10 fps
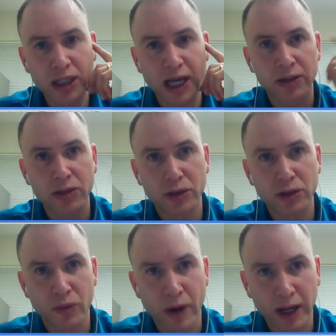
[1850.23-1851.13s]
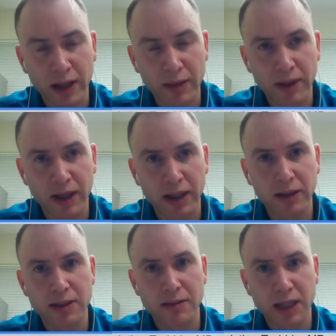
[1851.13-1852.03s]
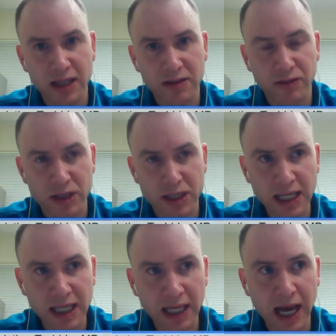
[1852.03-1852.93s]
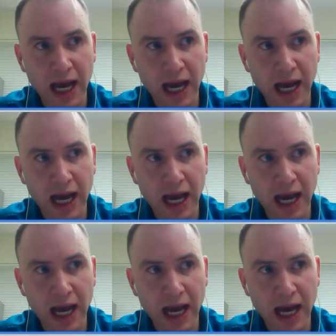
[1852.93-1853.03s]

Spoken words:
I do the recommended test for celiac,